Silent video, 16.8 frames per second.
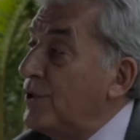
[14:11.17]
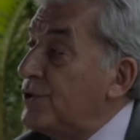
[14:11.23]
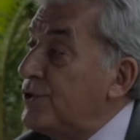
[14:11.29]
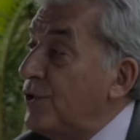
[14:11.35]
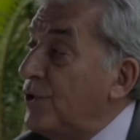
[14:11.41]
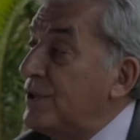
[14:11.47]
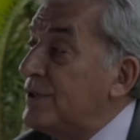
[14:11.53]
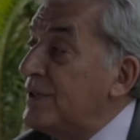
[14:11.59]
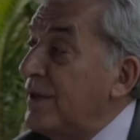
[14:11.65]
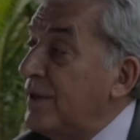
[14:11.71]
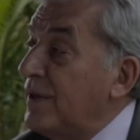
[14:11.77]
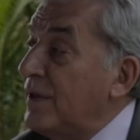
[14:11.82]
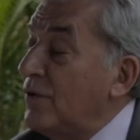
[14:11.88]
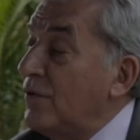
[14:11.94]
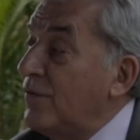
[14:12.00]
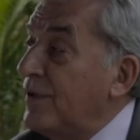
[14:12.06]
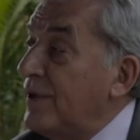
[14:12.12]
stories, I
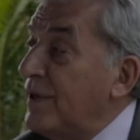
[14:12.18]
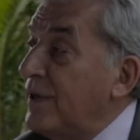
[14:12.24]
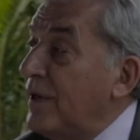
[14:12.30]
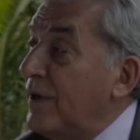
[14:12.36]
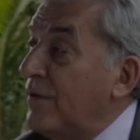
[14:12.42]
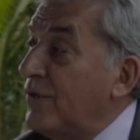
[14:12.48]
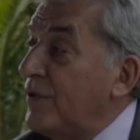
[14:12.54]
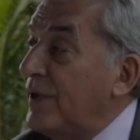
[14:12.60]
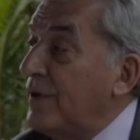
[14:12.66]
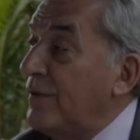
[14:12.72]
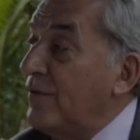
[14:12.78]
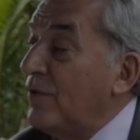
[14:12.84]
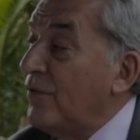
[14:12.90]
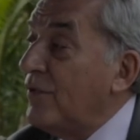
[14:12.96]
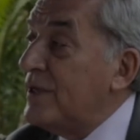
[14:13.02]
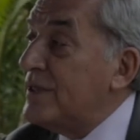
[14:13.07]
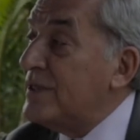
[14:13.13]
think, of the of the
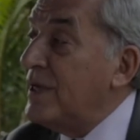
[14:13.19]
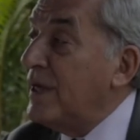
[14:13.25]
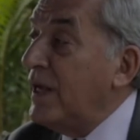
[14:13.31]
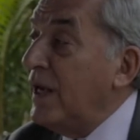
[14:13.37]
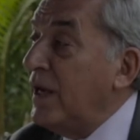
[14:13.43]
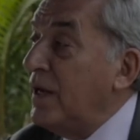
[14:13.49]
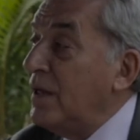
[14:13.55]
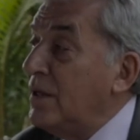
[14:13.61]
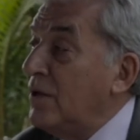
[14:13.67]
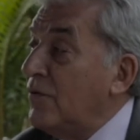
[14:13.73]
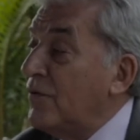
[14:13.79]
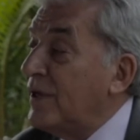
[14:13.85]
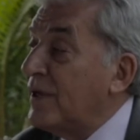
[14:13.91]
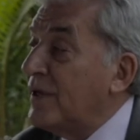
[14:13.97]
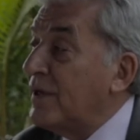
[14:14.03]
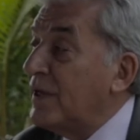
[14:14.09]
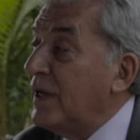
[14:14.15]
of this decade, of
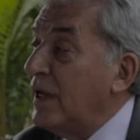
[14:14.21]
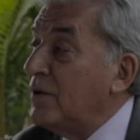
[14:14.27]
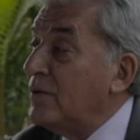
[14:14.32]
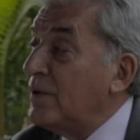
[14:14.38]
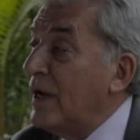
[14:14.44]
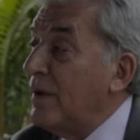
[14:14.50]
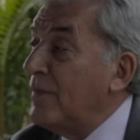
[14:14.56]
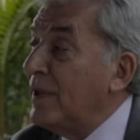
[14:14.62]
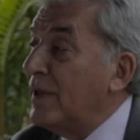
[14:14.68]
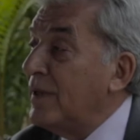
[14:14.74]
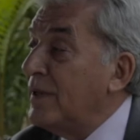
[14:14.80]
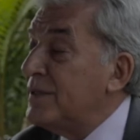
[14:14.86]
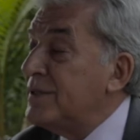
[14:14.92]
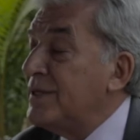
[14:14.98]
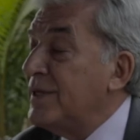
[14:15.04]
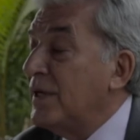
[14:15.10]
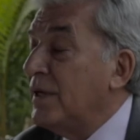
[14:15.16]
the decade coming,
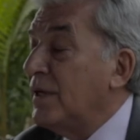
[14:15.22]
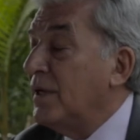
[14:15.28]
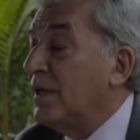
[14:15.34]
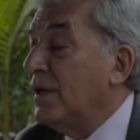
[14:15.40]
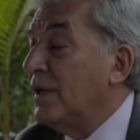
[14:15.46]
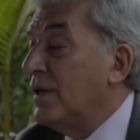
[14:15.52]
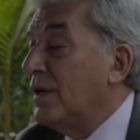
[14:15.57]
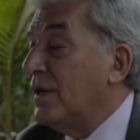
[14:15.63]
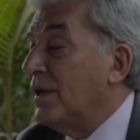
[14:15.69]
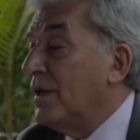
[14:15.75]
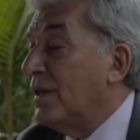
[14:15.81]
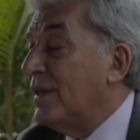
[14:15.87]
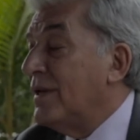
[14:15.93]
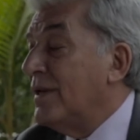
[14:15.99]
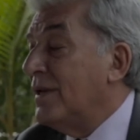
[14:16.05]
is the yes.